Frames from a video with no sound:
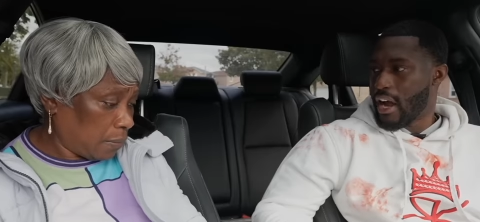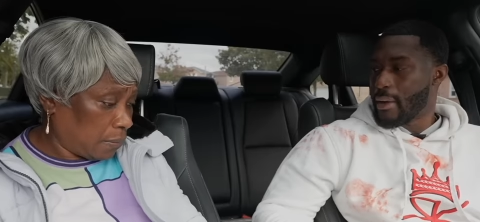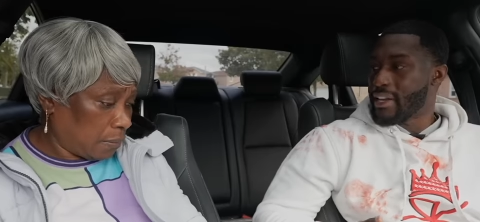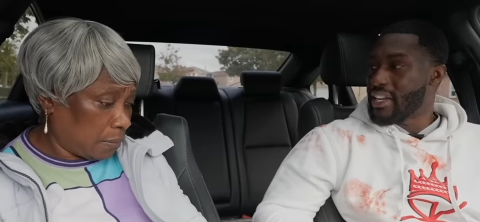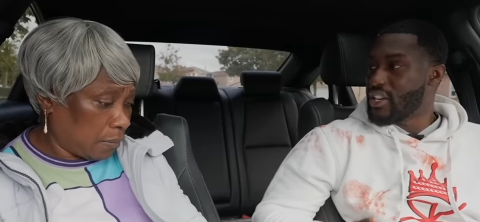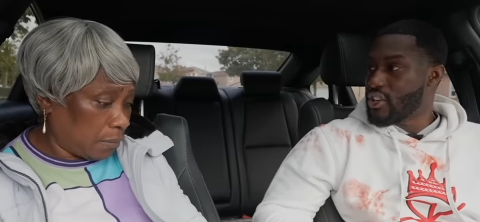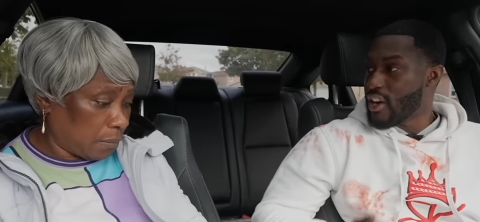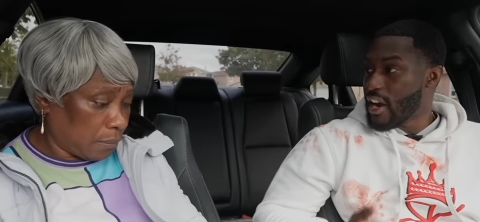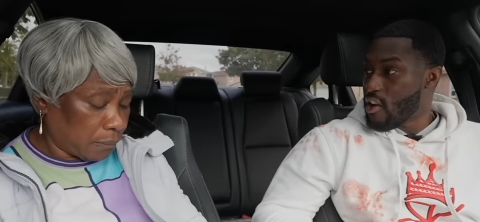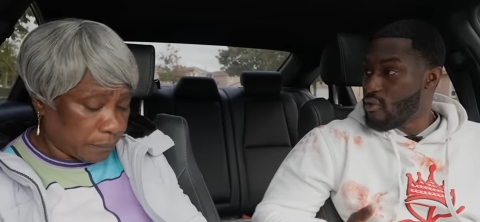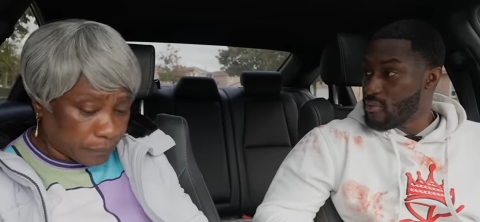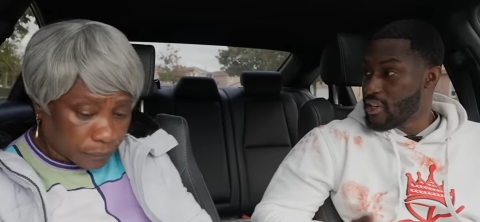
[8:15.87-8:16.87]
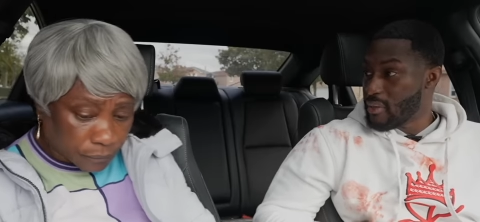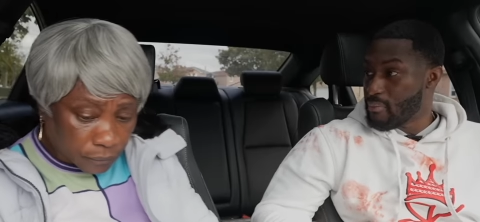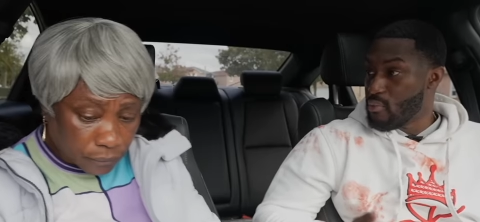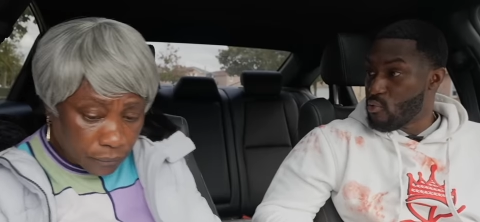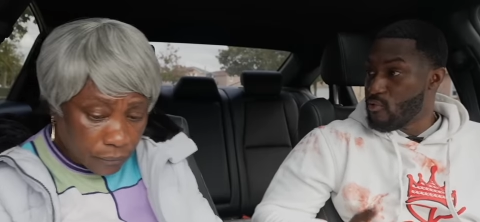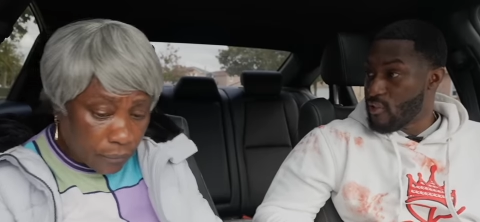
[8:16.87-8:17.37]
Speaker 1: I need your help to
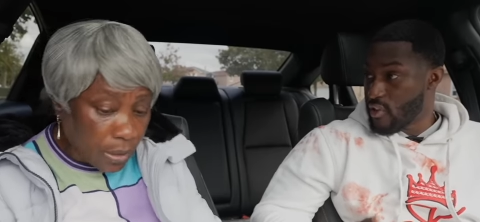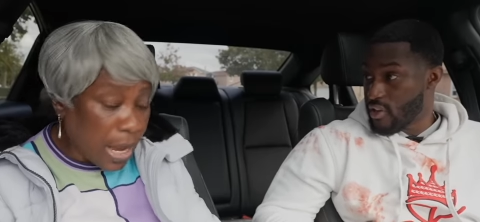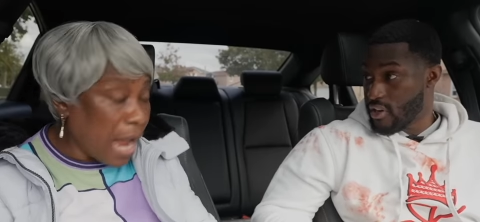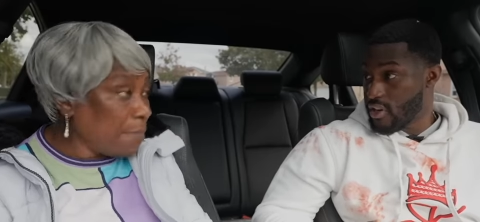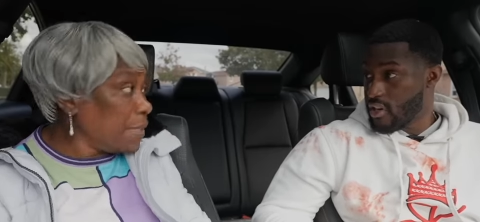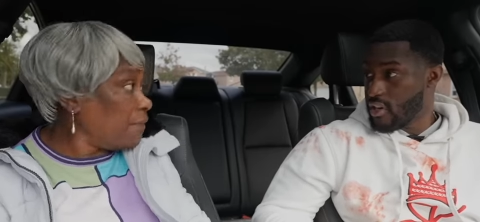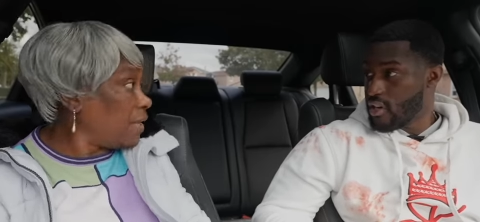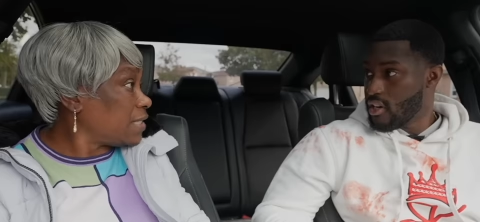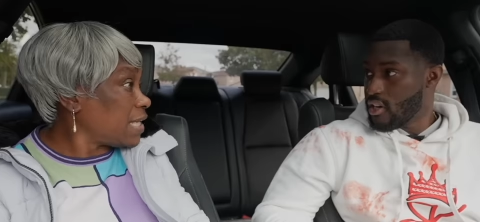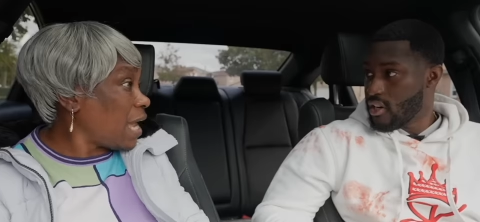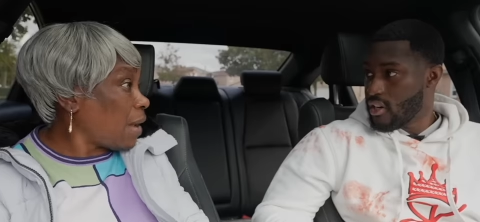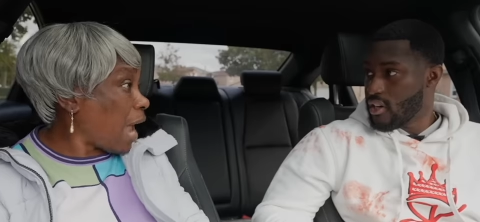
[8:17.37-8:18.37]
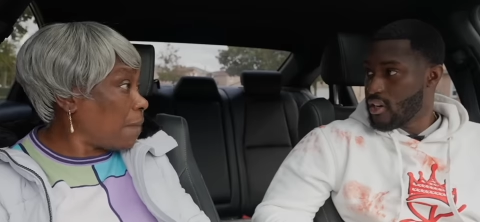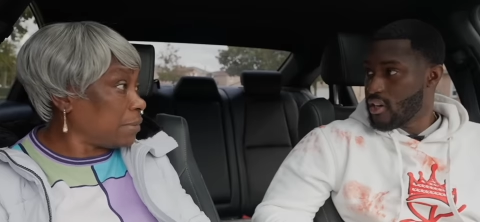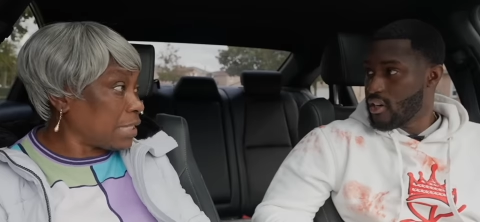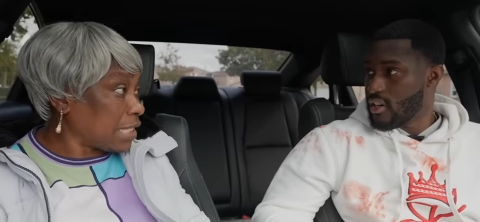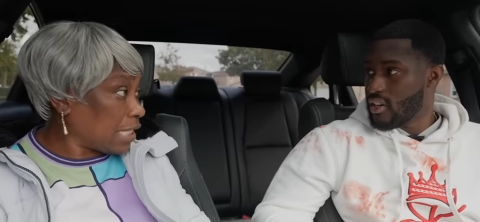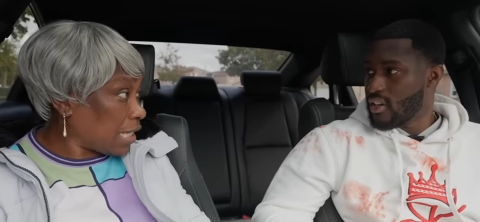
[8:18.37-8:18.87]
move her.
Speaker 2: I've never said I'm
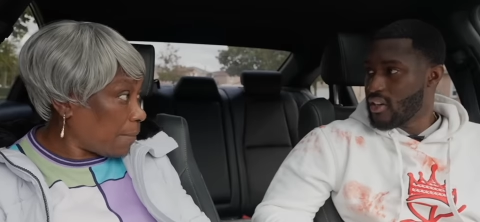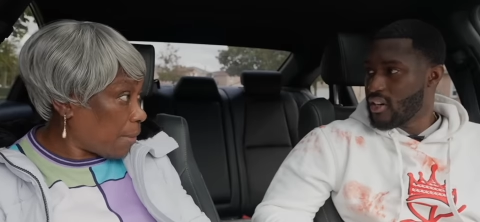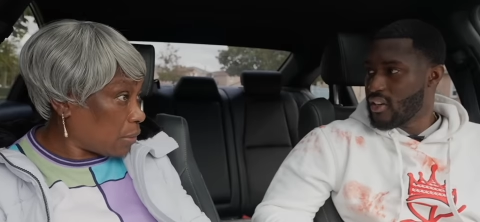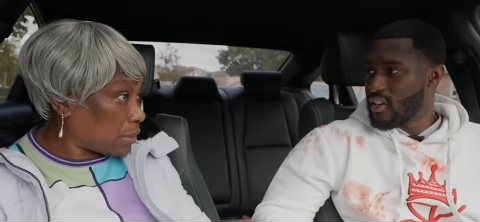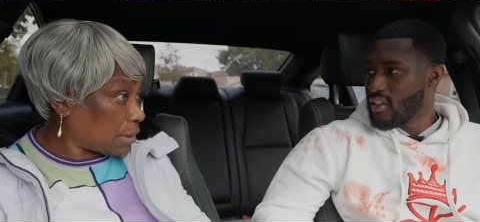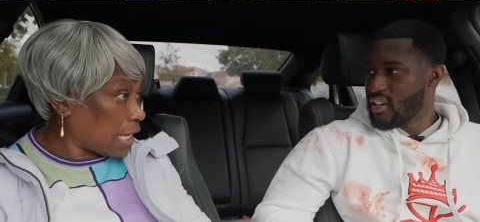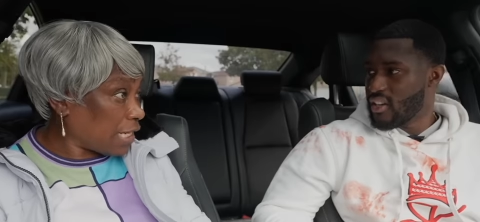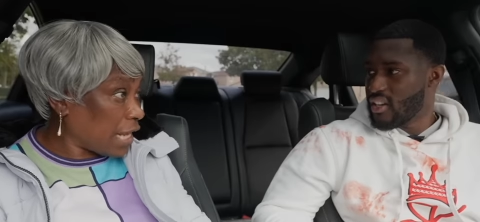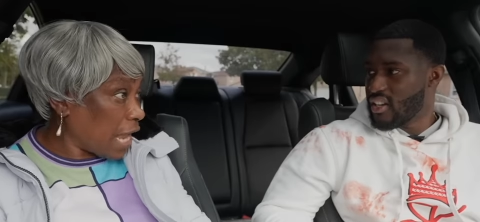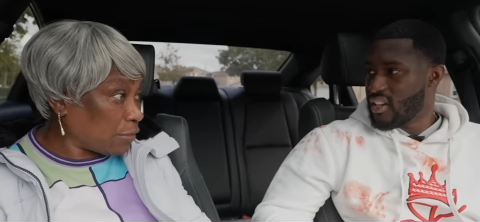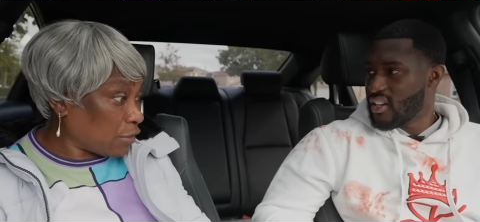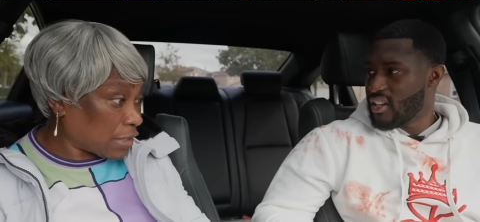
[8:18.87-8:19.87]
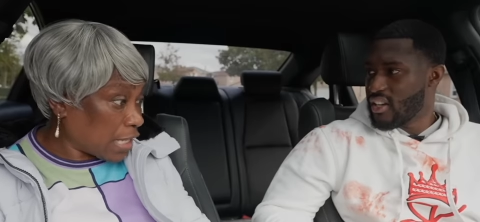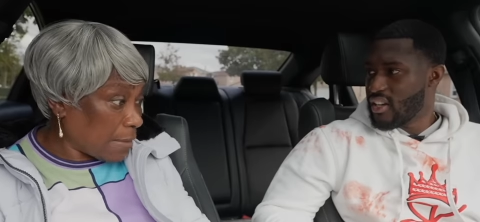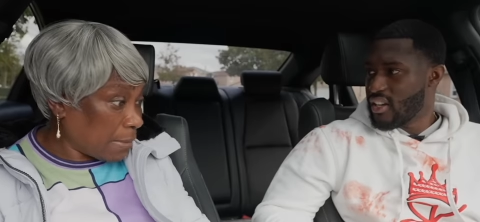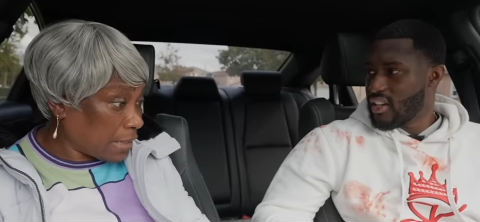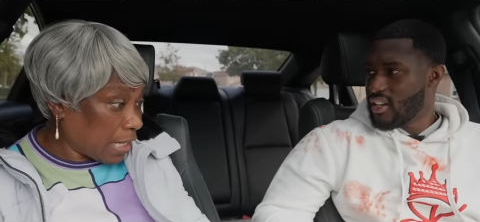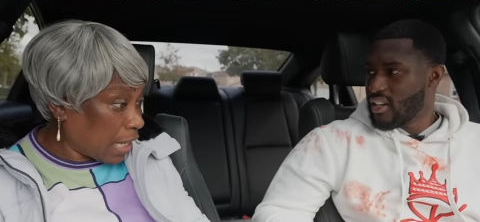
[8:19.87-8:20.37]
thinking about it, and I just
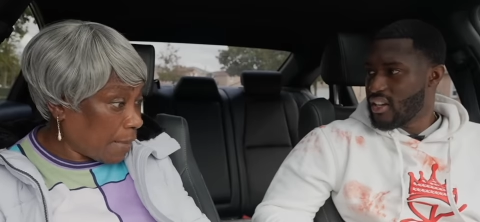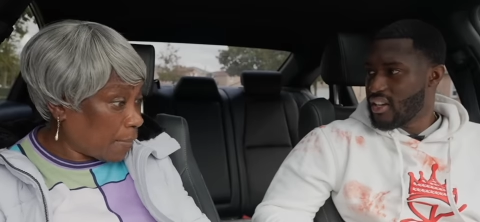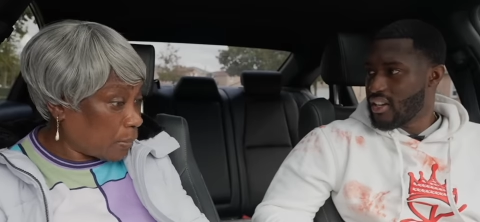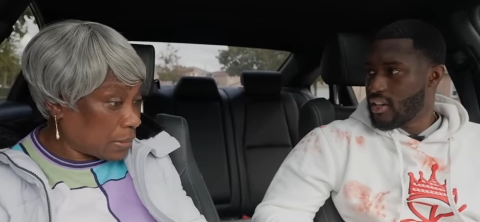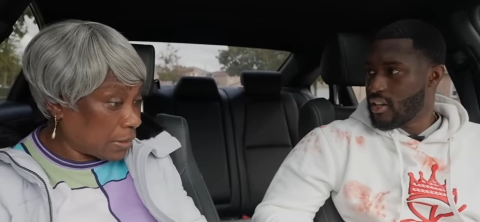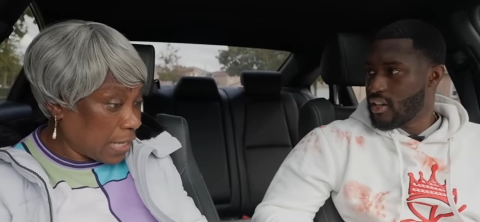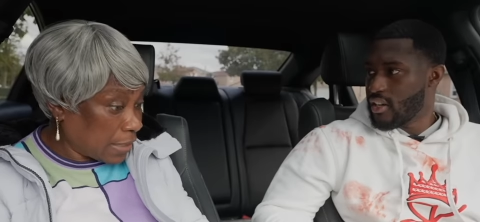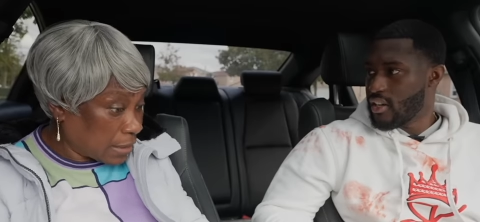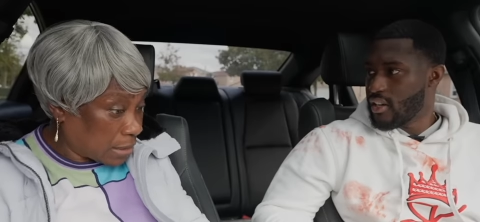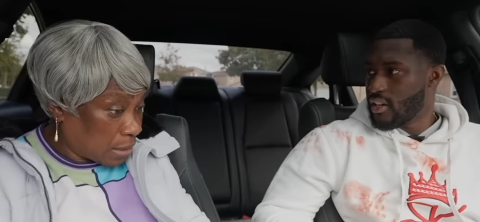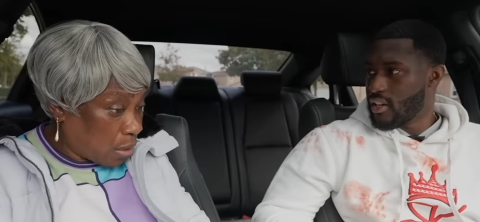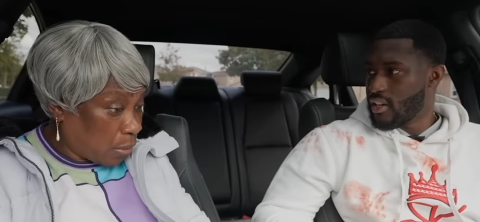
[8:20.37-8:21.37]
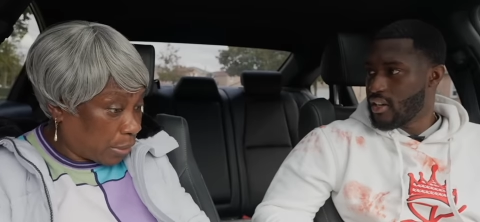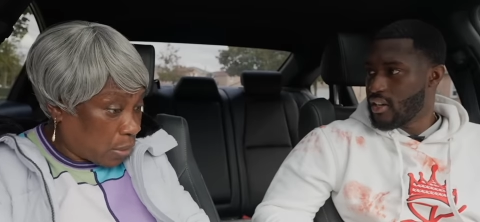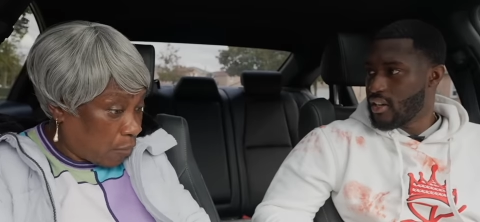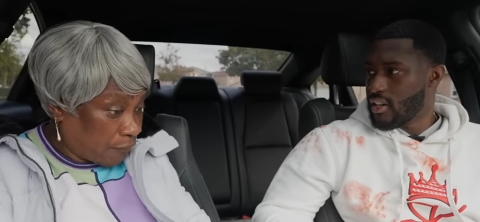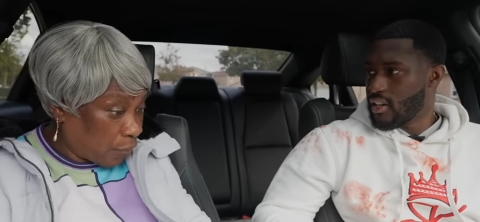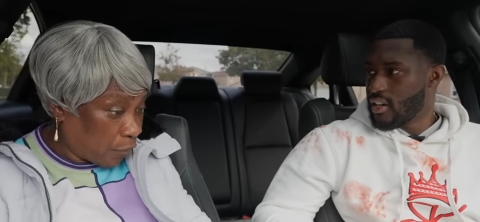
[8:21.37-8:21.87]
let me think about it and see how it
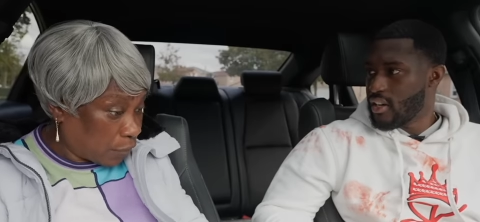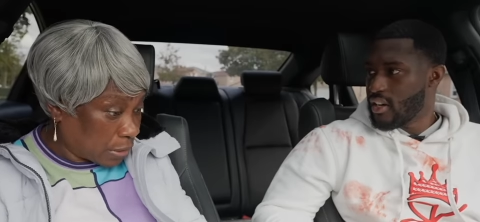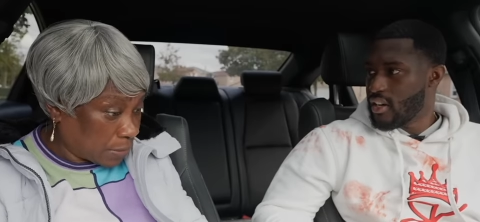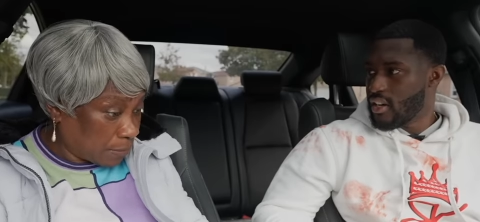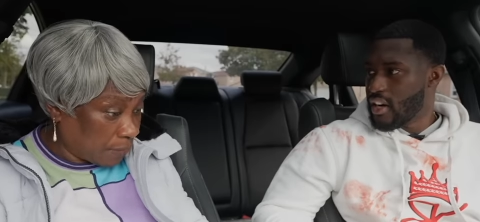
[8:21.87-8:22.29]
go first.